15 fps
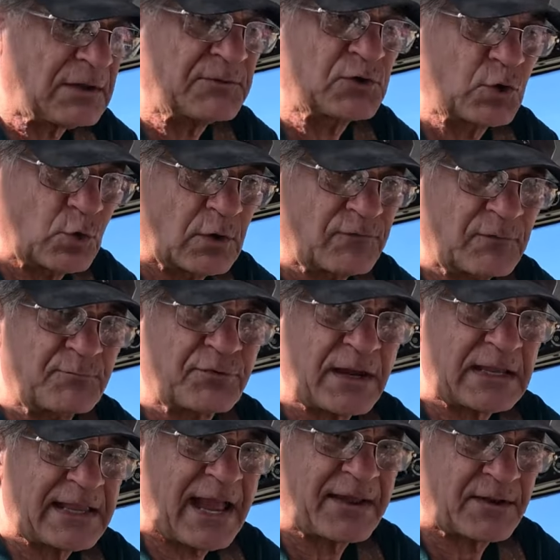can two of them
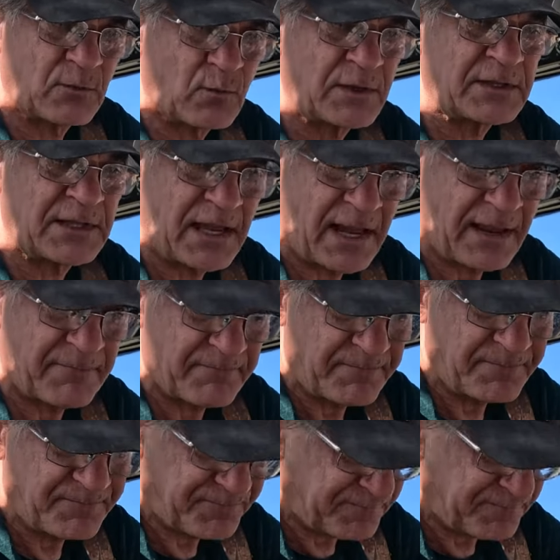break down at one time?